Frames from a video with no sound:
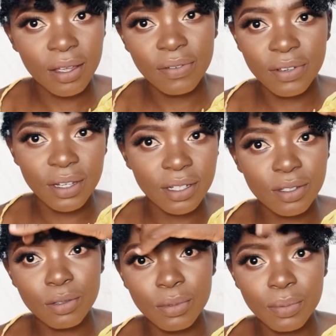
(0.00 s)
It
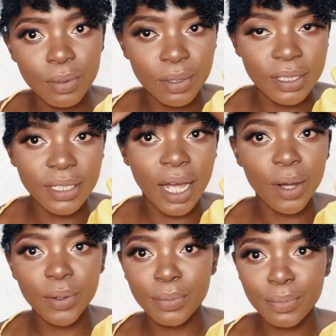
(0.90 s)
needs to be pulled
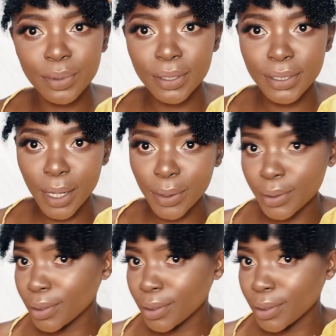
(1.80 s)
down and brought down and